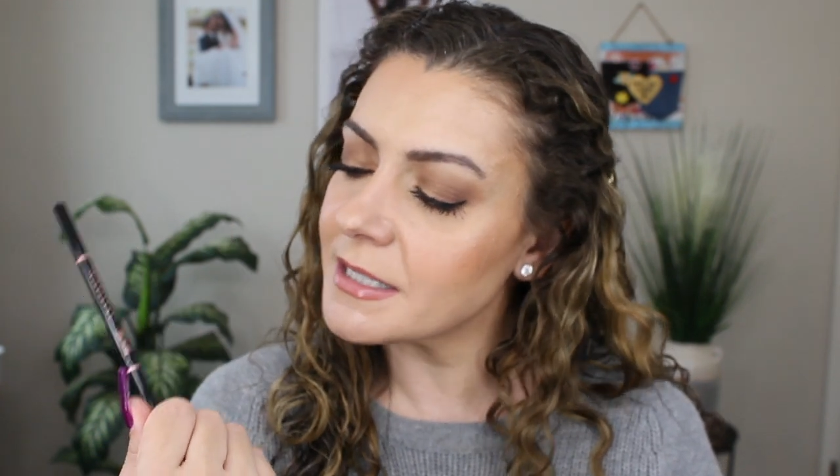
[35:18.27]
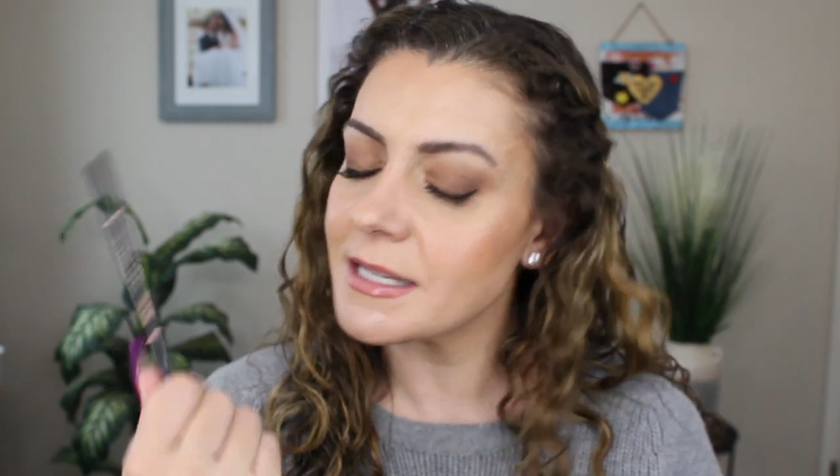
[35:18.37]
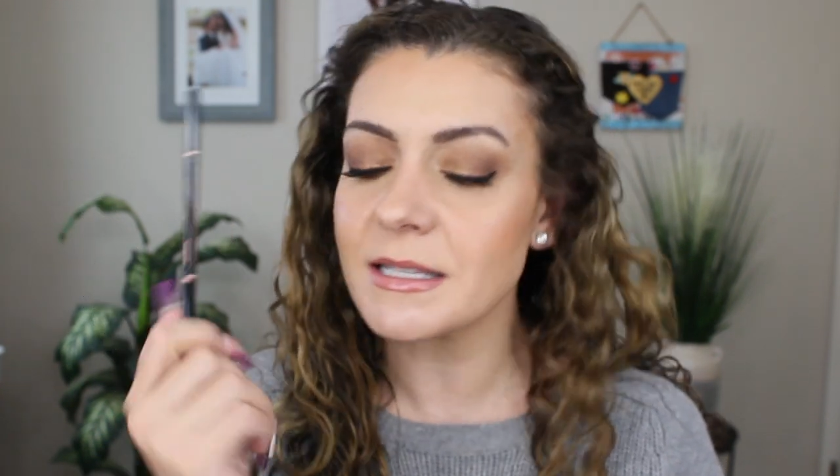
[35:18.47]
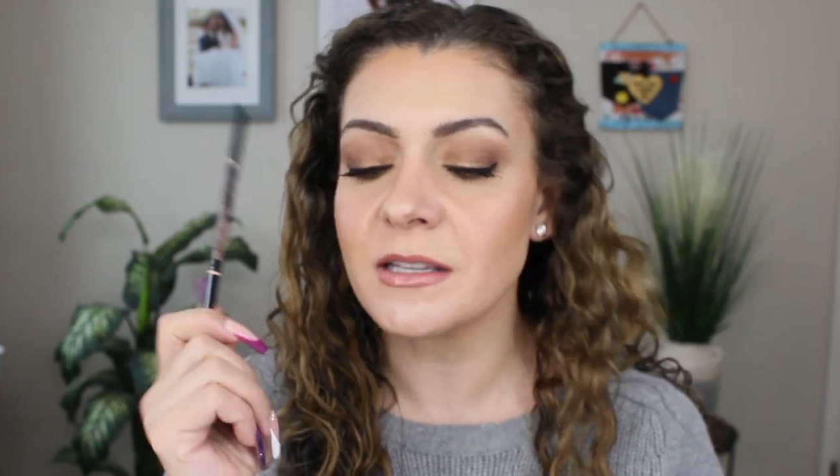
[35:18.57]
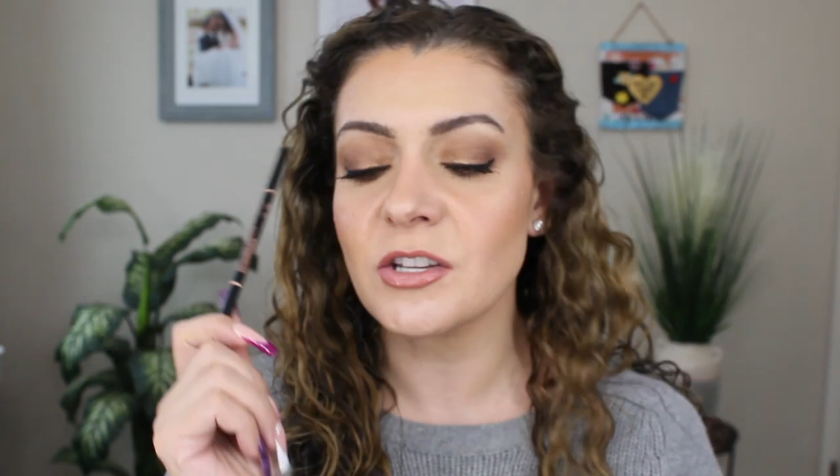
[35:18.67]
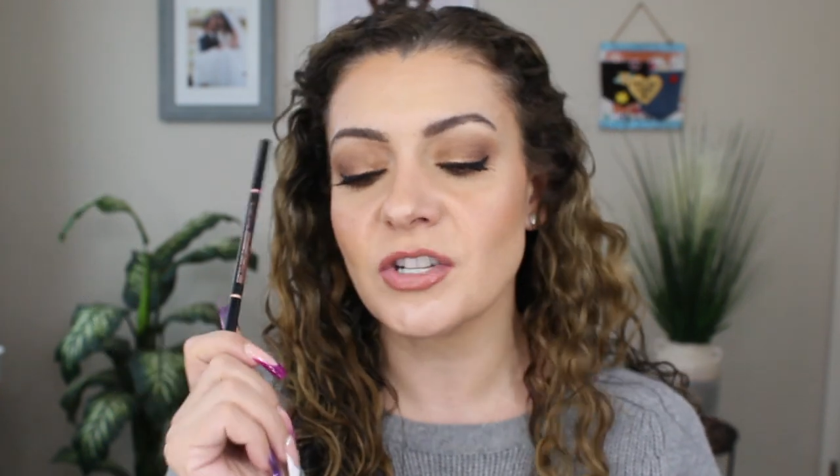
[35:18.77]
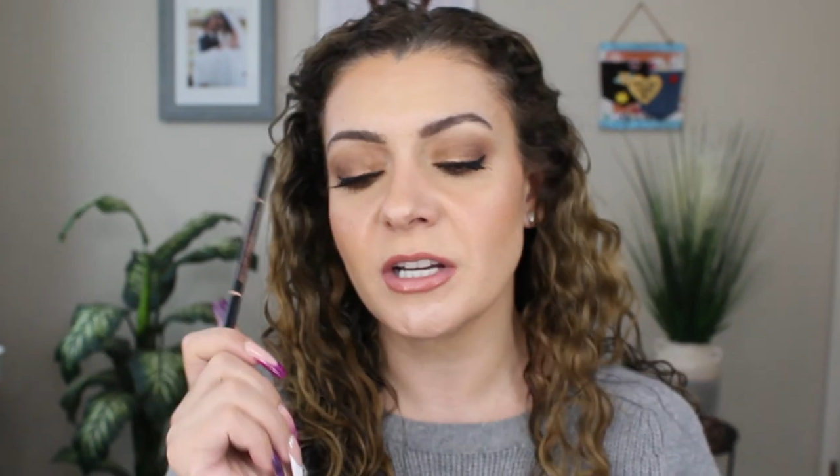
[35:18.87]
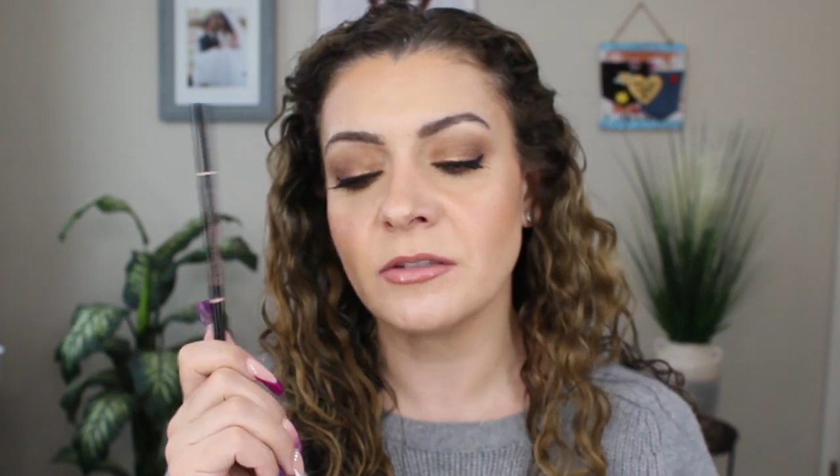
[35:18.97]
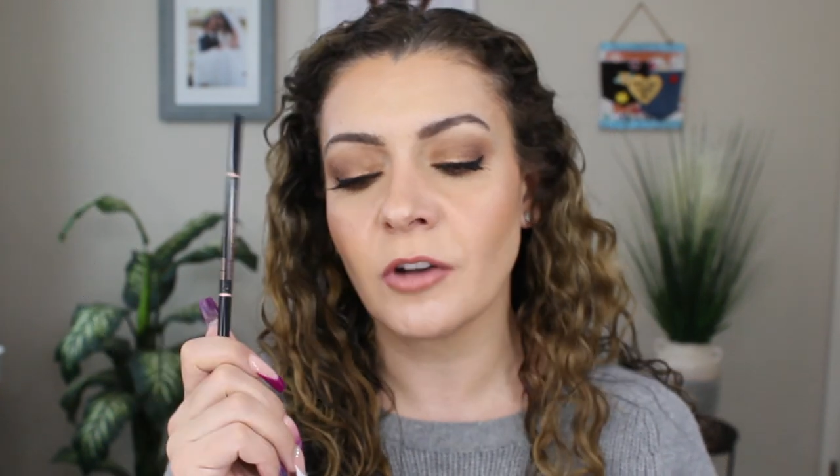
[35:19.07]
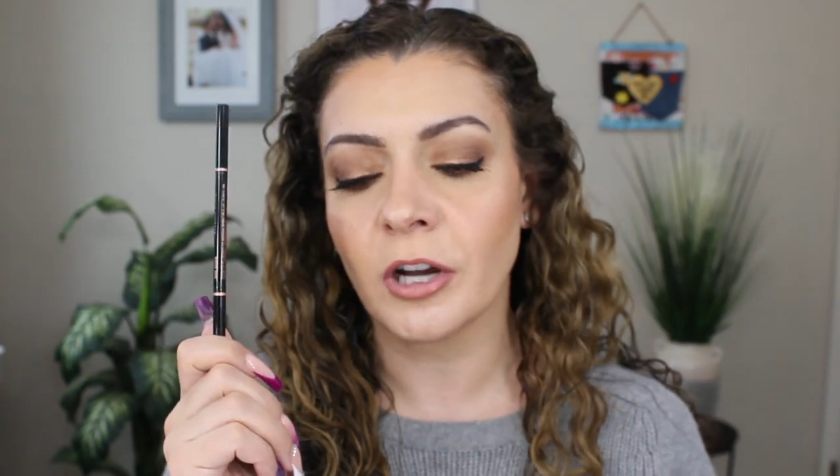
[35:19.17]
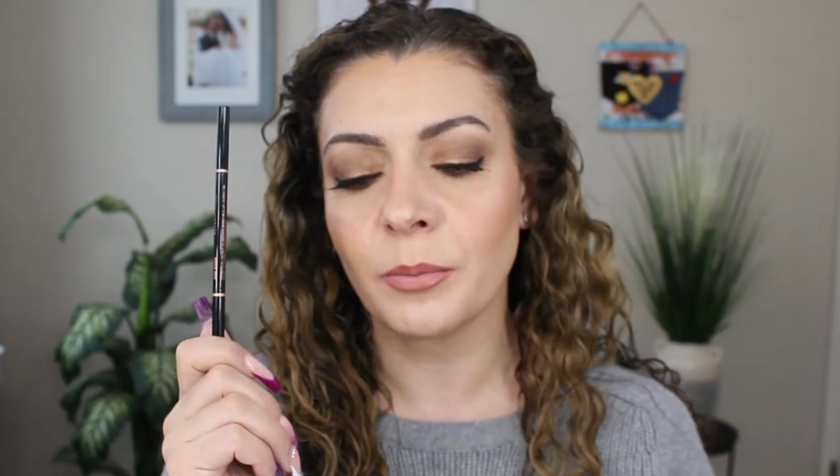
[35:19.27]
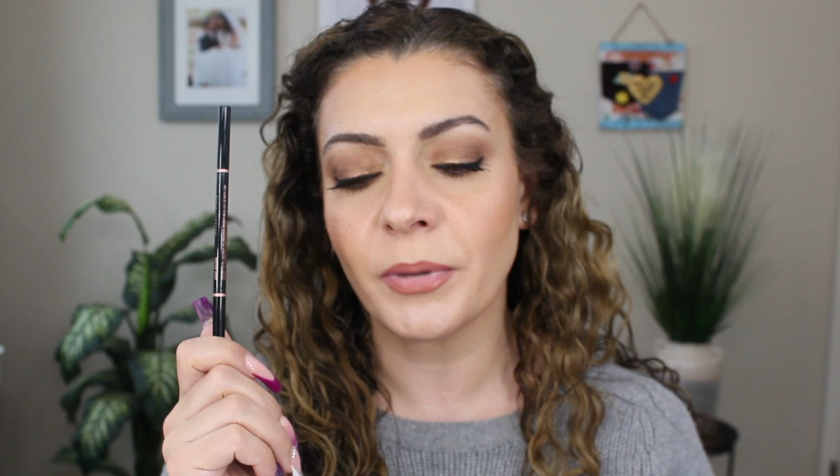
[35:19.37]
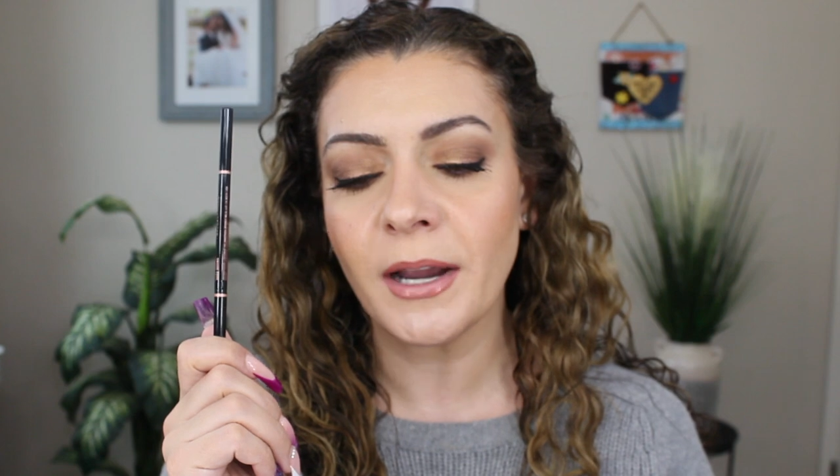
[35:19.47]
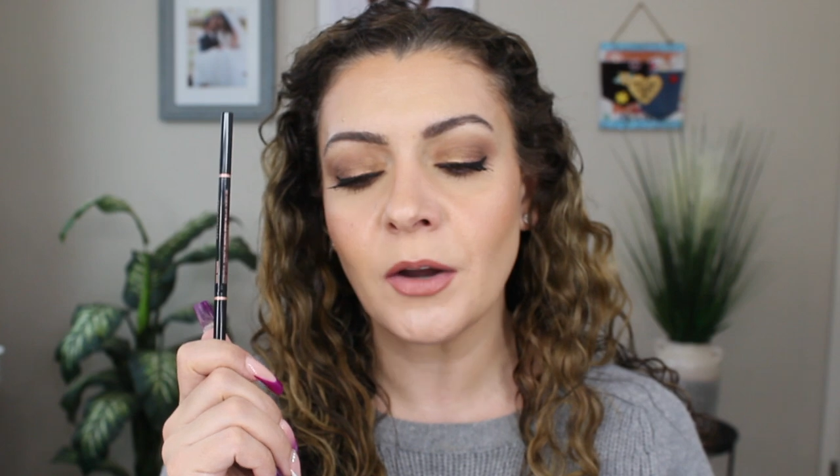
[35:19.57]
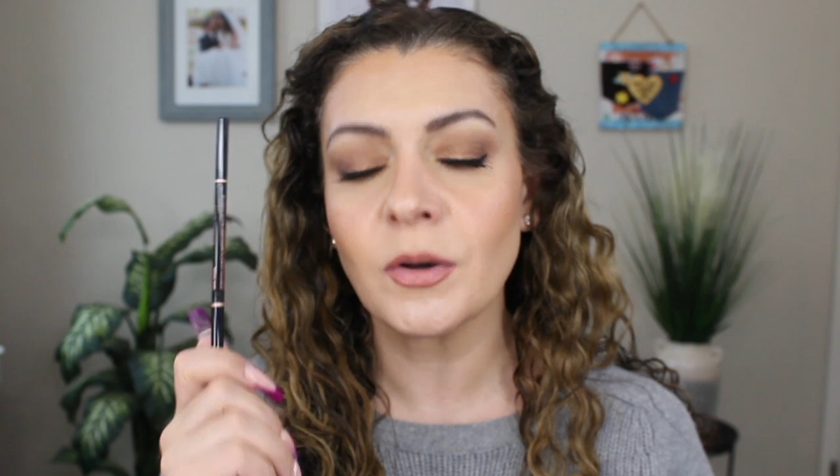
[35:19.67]
This is in the shade dark
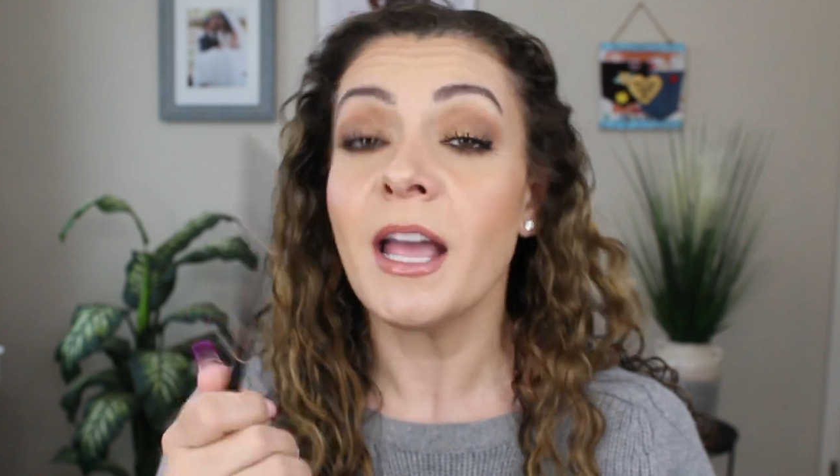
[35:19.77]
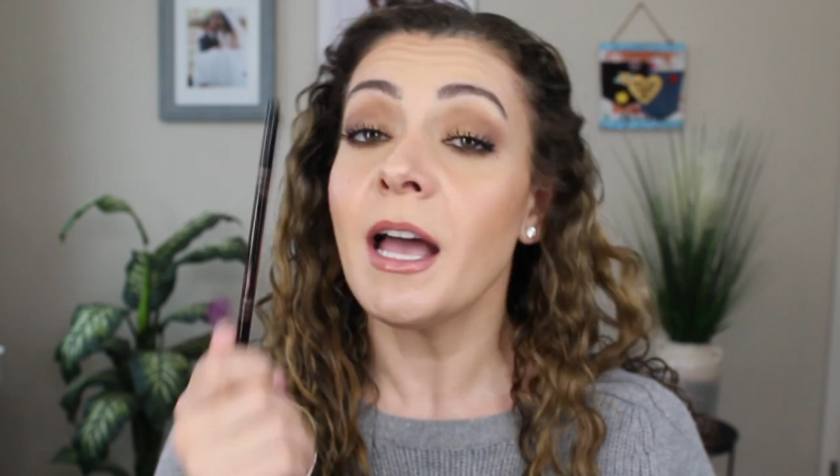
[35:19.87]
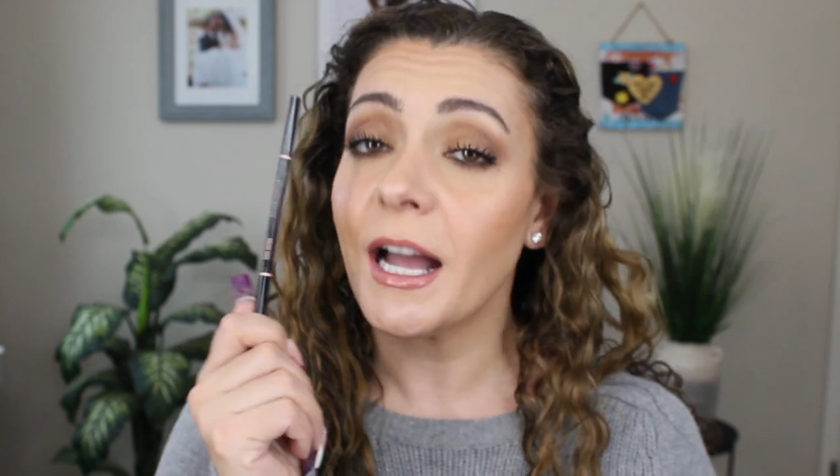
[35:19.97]
brown.